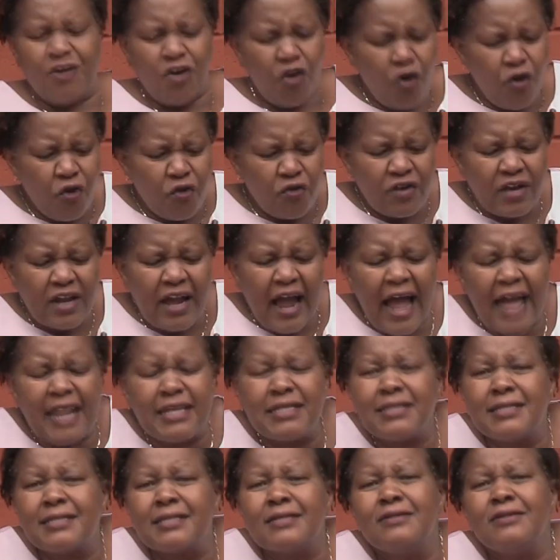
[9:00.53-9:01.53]
or
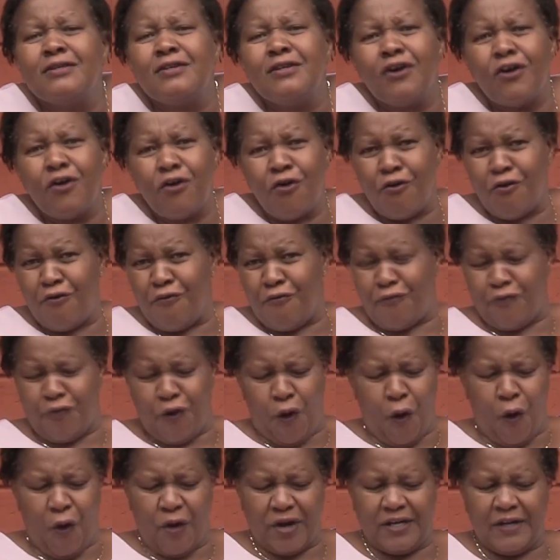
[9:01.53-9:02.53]
counsel of
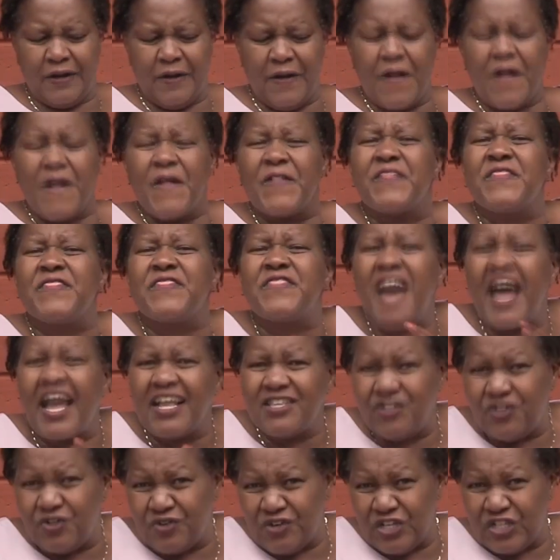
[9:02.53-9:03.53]
God.
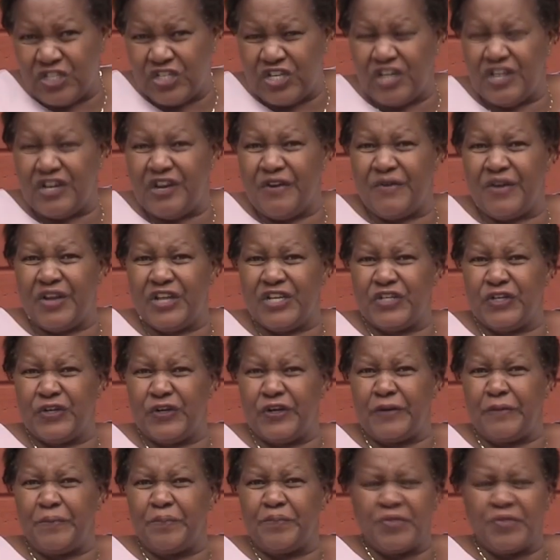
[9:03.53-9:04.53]
That's regeneration.